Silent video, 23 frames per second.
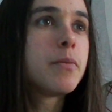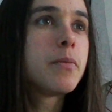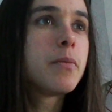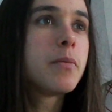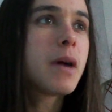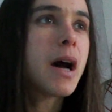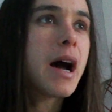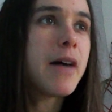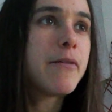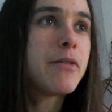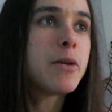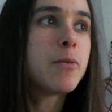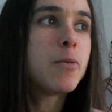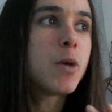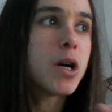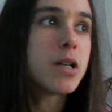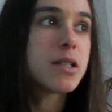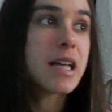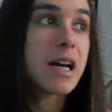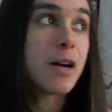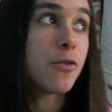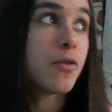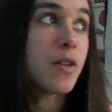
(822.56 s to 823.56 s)
having
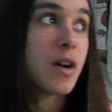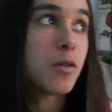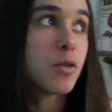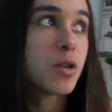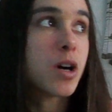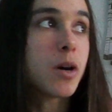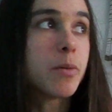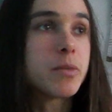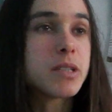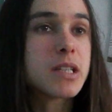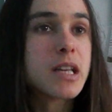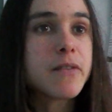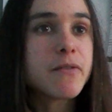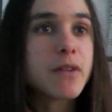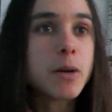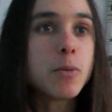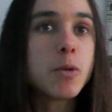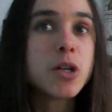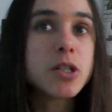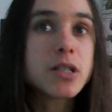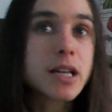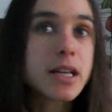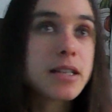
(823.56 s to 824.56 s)
worse health outcomes if they
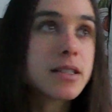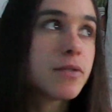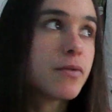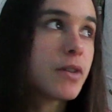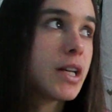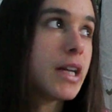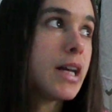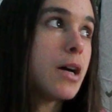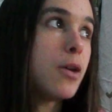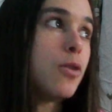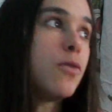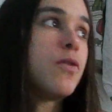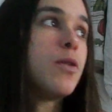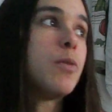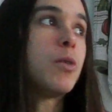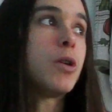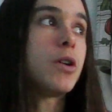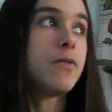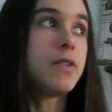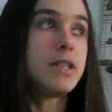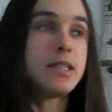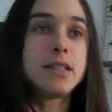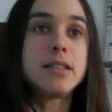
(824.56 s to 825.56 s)
were to get severely ill from one
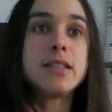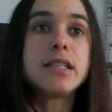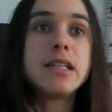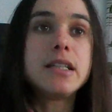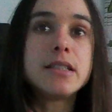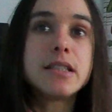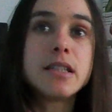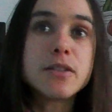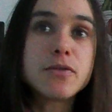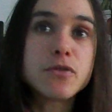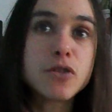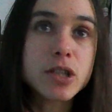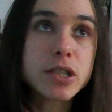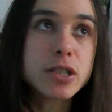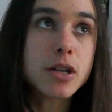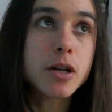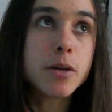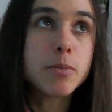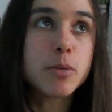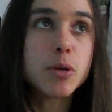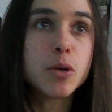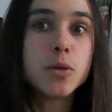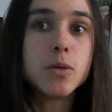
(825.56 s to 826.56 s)
of these diseases, for
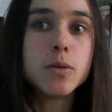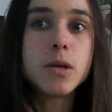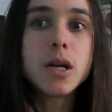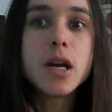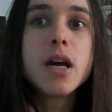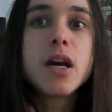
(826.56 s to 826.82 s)
example.